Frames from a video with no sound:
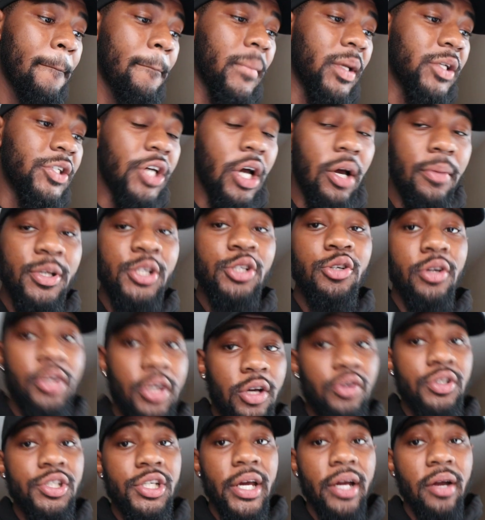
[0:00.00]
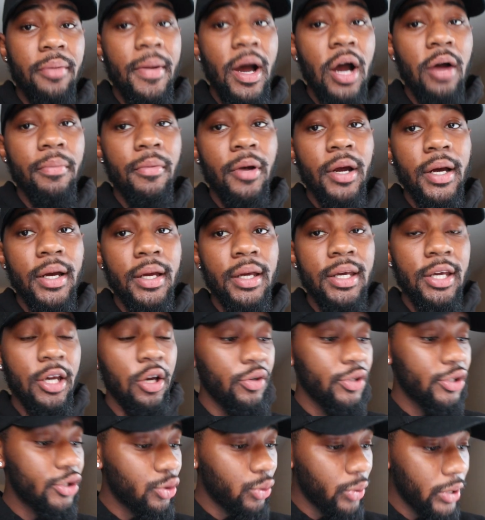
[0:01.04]
But y'all be sure to go check him out, bruh. He
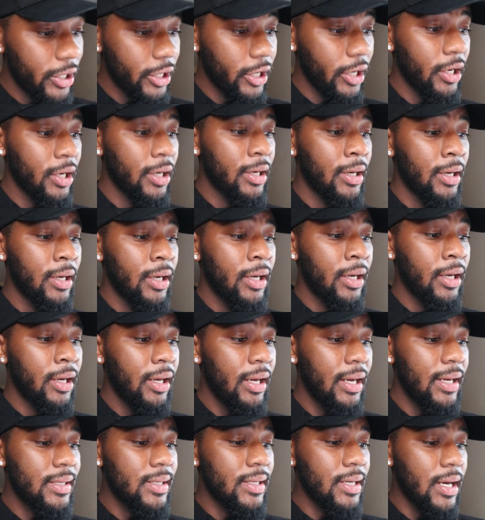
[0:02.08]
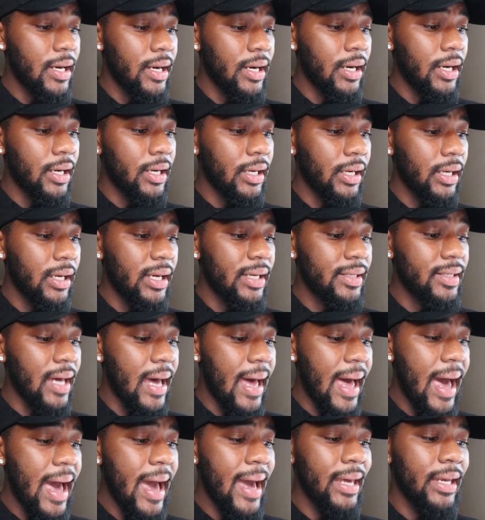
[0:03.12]
on Twitter. His
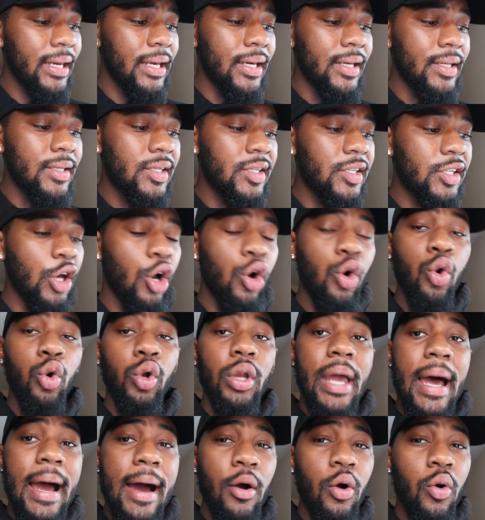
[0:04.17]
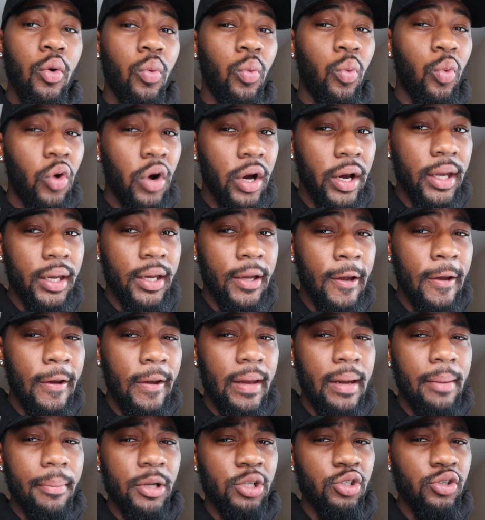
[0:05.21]
at is sold out one.
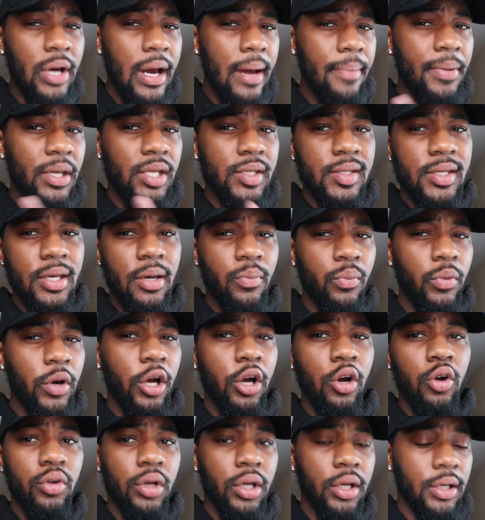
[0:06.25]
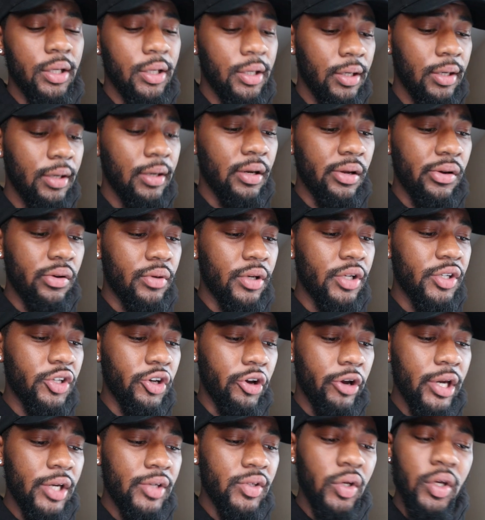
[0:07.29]
And I'm gonna drop it somewhere on the
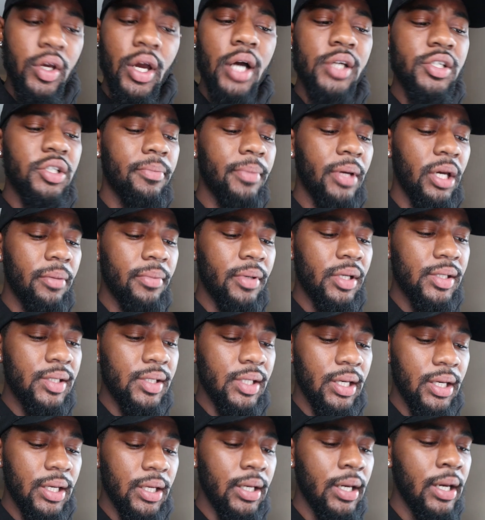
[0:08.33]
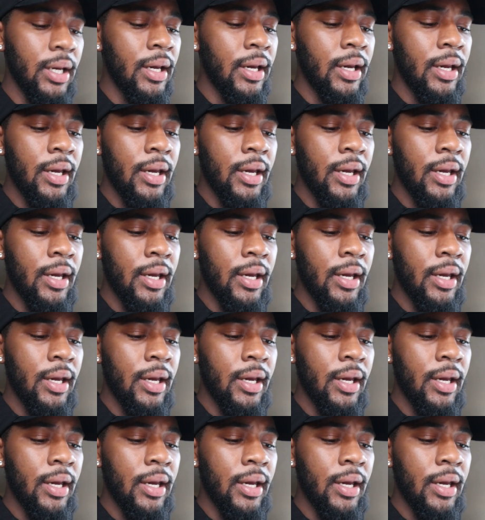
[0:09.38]
screen so y'all should be able to see it.